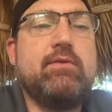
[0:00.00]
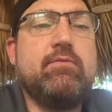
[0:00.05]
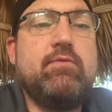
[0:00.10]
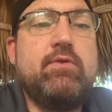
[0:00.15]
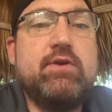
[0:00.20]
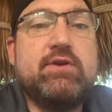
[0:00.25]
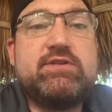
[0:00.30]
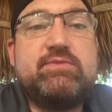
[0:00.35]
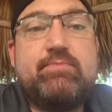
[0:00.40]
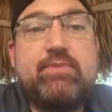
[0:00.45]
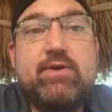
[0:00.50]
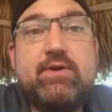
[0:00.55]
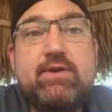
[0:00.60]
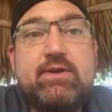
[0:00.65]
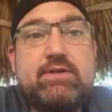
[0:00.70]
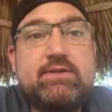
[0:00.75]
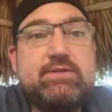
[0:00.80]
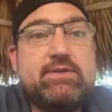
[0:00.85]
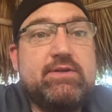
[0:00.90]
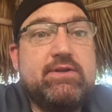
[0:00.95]
we
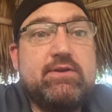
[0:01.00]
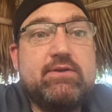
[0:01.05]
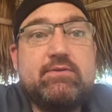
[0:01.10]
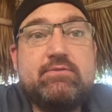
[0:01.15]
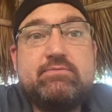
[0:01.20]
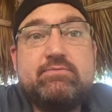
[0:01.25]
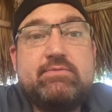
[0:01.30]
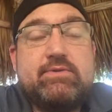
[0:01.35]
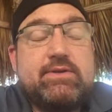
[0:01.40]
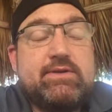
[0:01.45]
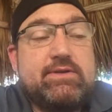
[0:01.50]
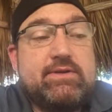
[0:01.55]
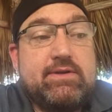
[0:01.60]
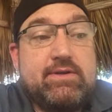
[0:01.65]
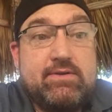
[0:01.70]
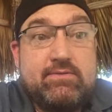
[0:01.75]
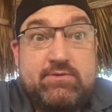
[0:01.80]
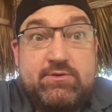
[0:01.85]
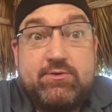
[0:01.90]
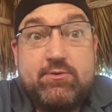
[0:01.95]
experience, you know,
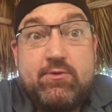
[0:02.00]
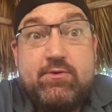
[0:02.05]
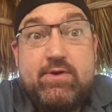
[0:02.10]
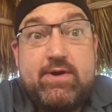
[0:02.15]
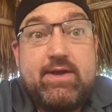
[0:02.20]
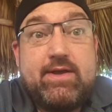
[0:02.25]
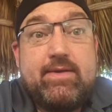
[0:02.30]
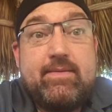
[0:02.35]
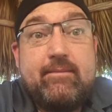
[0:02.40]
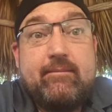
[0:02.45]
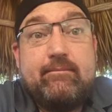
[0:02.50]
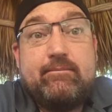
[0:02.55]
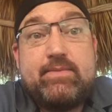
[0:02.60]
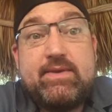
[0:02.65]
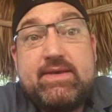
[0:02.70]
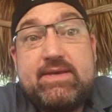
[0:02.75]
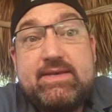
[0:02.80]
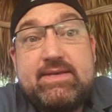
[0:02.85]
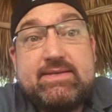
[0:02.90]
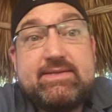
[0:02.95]
uh, joy,
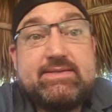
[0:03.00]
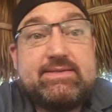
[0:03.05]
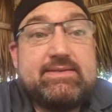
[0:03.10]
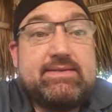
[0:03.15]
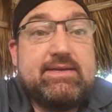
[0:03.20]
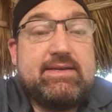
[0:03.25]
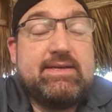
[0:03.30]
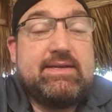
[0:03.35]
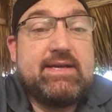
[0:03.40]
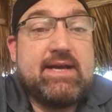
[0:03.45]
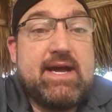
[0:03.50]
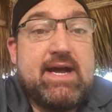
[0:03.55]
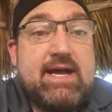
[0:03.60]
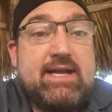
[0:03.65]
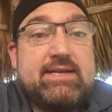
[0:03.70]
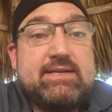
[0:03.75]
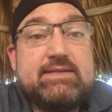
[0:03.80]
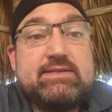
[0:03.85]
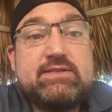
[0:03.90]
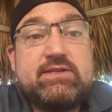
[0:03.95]
peace,
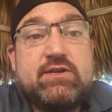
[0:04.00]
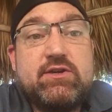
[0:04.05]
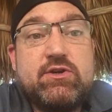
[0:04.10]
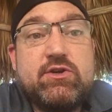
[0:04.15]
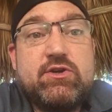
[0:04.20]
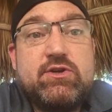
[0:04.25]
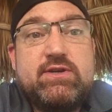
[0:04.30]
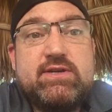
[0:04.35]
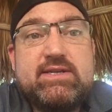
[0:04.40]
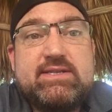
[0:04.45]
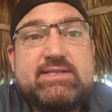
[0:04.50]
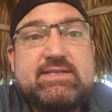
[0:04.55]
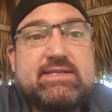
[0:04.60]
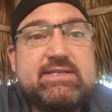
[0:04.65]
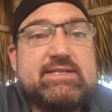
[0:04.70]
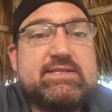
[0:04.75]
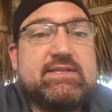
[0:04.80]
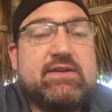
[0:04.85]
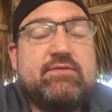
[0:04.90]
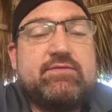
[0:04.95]
kindness, goodness.
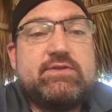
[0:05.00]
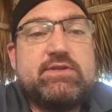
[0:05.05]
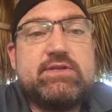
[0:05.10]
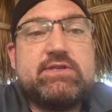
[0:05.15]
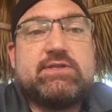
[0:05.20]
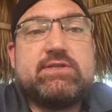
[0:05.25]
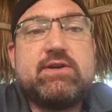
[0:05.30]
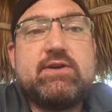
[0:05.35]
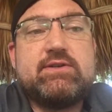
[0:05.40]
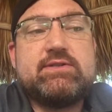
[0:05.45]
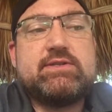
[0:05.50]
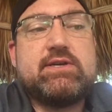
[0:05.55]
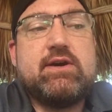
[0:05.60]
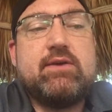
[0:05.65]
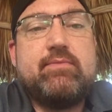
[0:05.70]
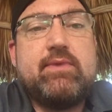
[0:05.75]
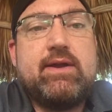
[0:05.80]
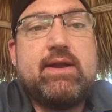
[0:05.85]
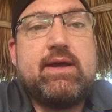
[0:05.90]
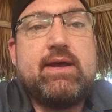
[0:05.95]
This stuff just starts
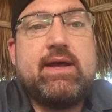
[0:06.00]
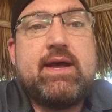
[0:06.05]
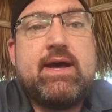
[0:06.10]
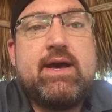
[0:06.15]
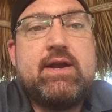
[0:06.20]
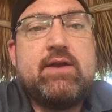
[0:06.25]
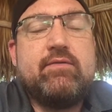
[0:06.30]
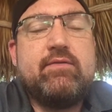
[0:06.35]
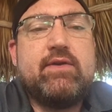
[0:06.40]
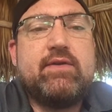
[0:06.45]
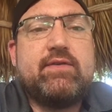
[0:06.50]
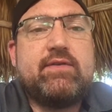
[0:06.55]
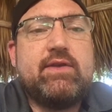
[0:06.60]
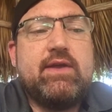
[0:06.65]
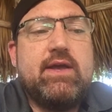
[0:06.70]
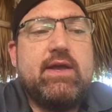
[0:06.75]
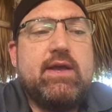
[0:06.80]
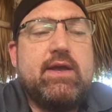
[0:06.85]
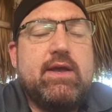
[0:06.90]
coming out of us.